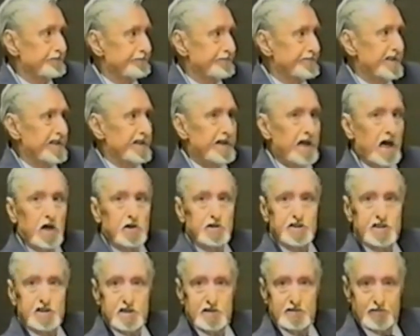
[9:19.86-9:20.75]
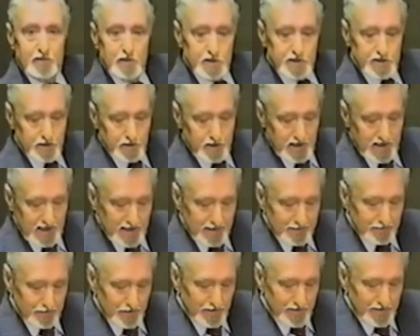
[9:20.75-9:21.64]
denouncing virtually
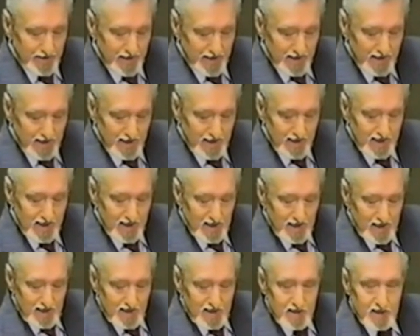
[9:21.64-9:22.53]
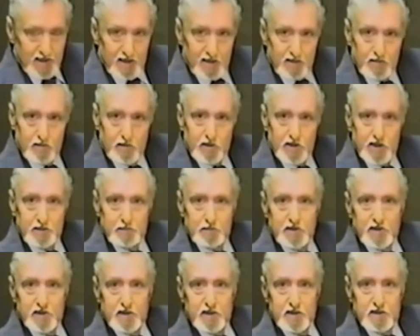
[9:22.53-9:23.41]
everything, he wrote him
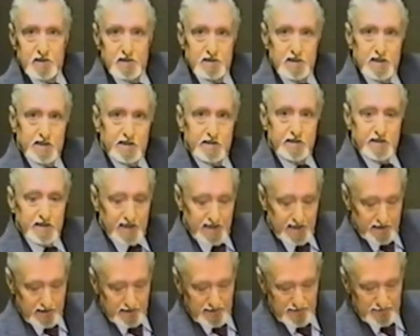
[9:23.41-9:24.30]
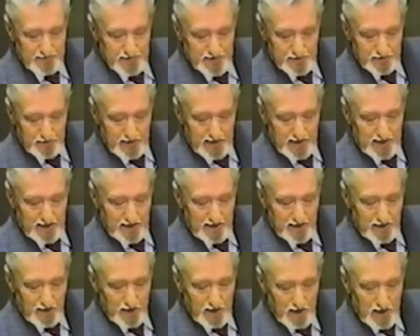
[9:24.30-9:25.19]
an internet. It's right
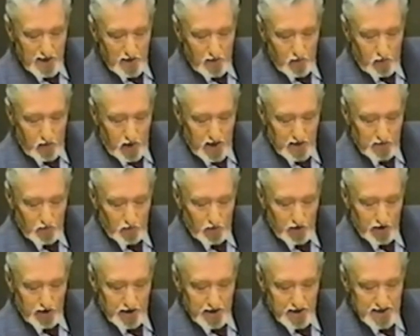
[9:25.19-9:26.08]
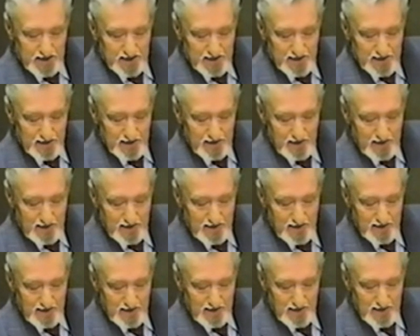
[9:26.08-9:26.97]
here. What works?
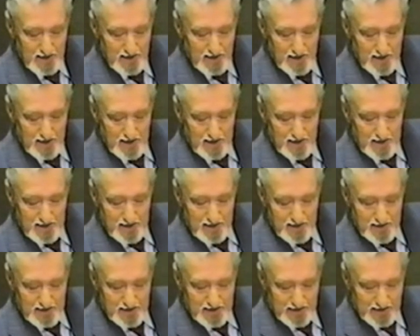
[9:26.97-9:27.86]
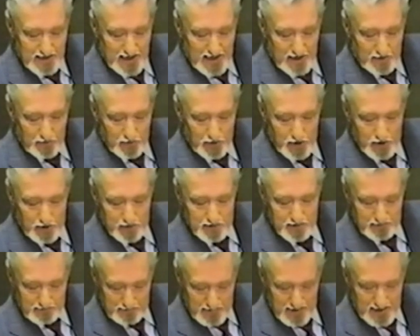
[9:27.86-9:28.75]
He said, I wrote,
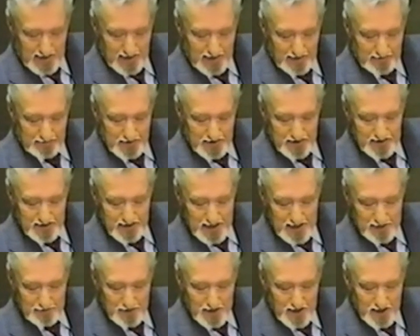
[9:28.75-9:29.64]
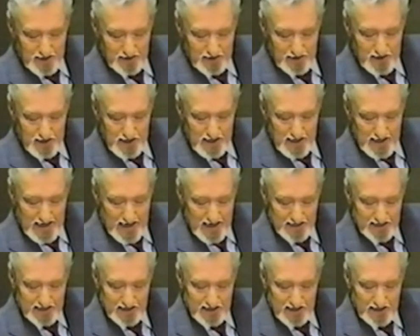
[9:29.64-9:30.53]
and I left his name out,
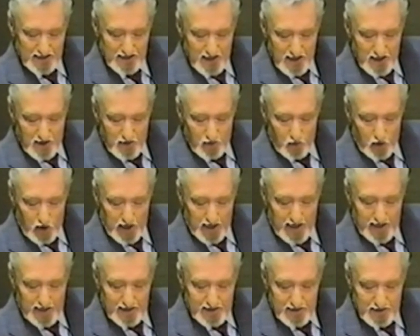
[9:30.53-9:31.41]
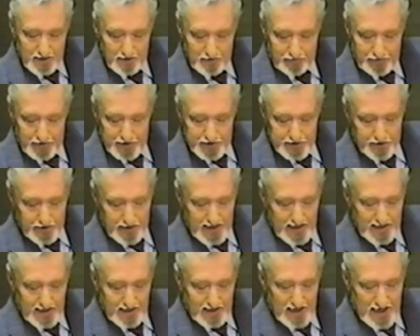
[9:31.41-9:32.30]
asking why he didn't feature
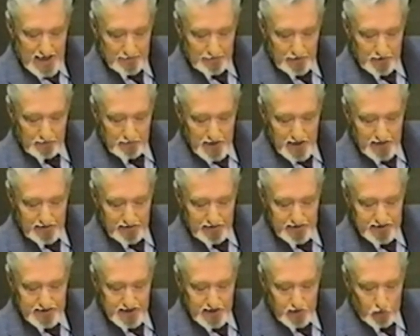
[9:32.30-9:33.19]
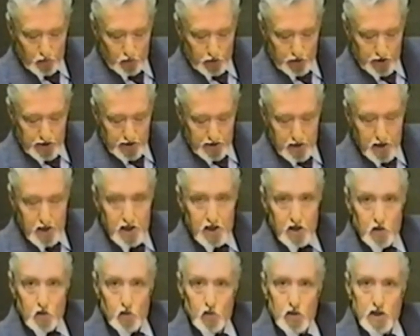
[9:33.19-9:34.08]
handicapping methods that work
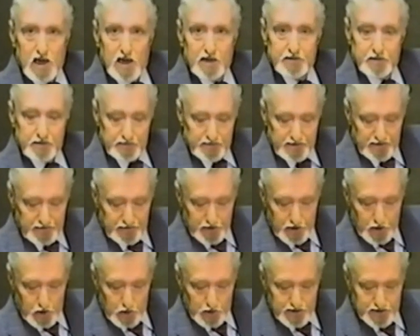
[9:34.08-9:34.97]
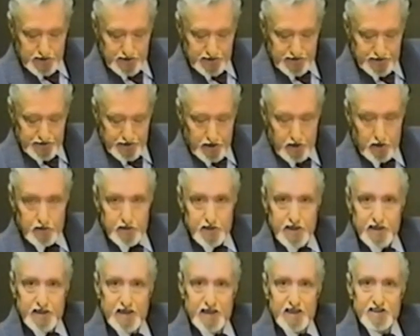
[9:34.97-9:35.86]
rather than those that don't,
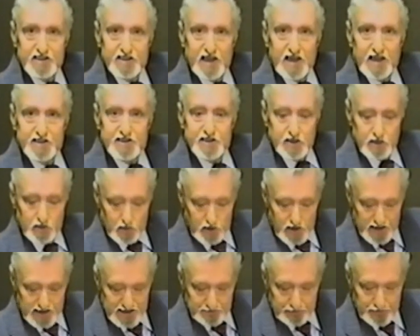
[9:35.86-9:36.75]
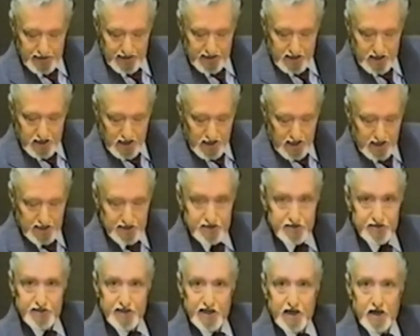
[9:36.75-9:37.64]
and his answer was, because
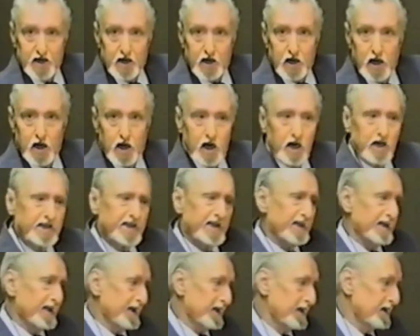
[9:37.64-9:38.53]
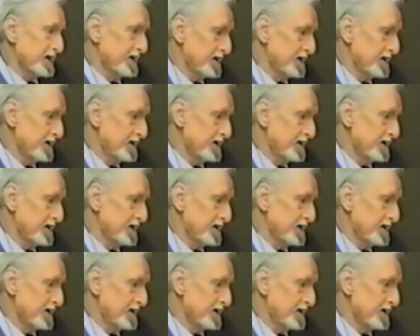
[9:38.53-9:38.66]
there aren't any.